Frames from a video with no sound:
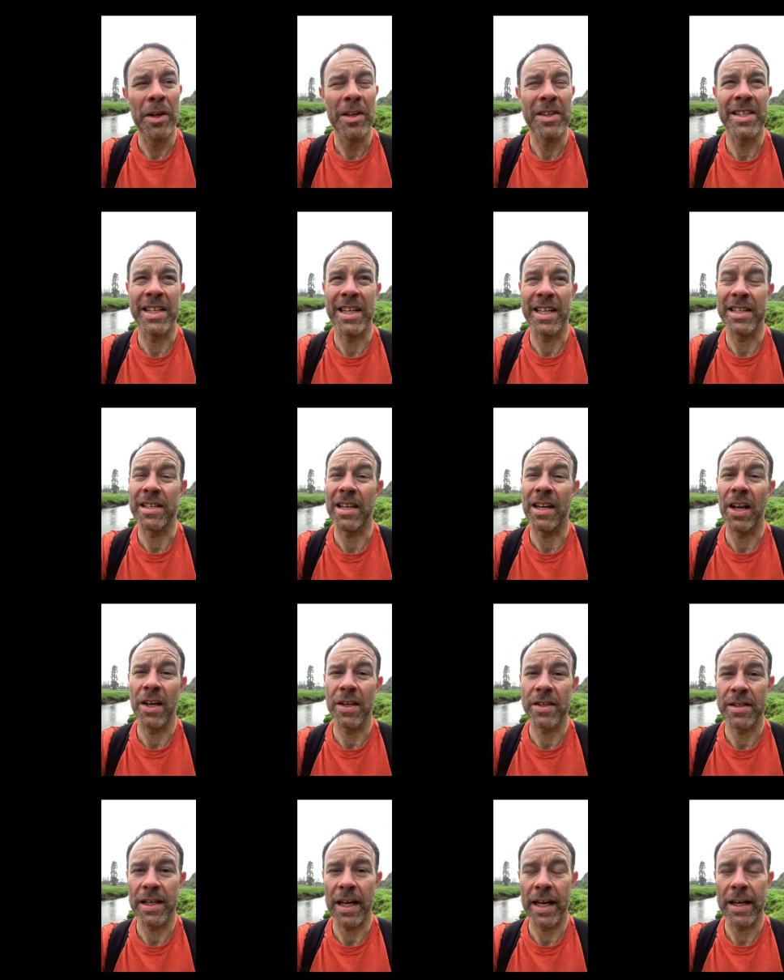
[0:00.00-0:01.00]
Today's the
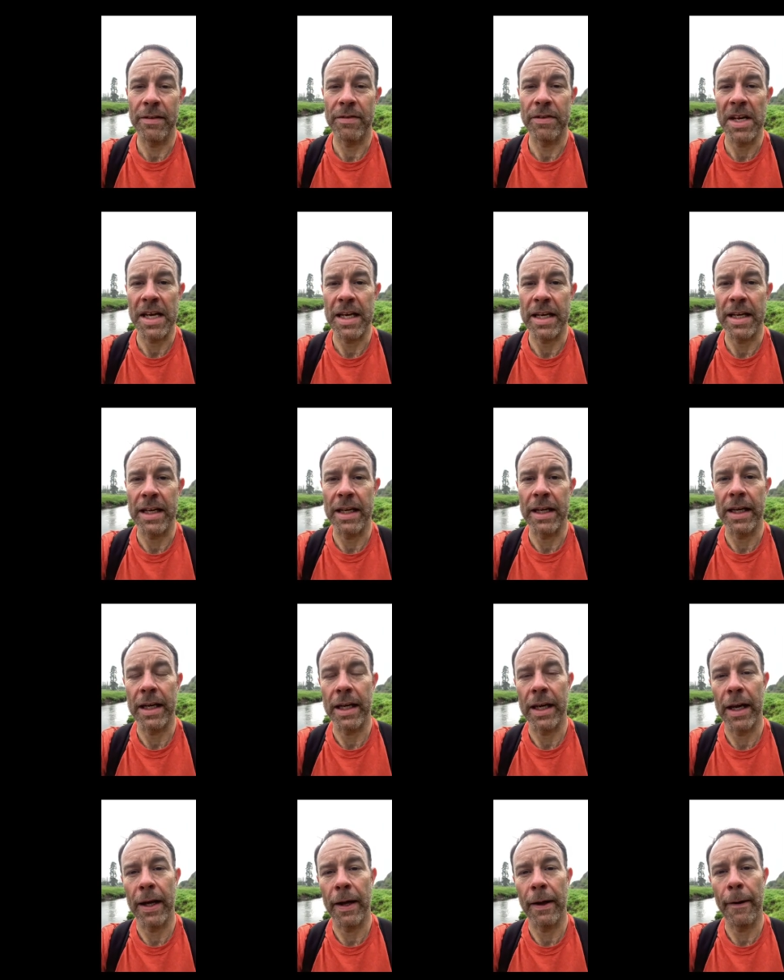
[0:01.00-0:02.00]
last day of
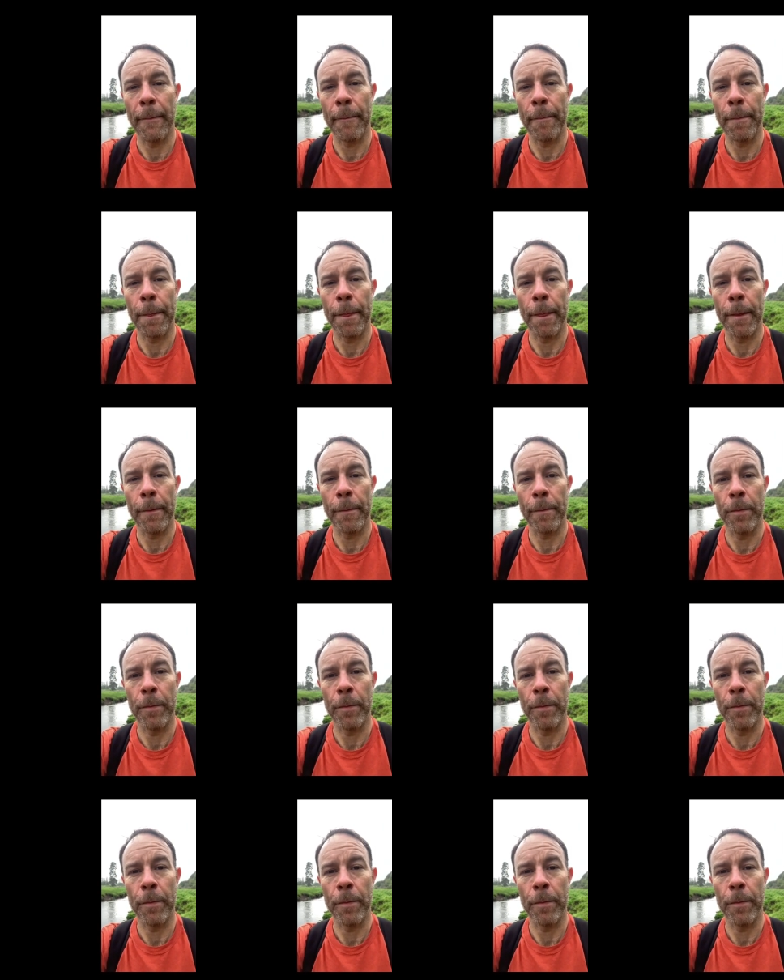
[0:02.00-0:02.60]
taking um,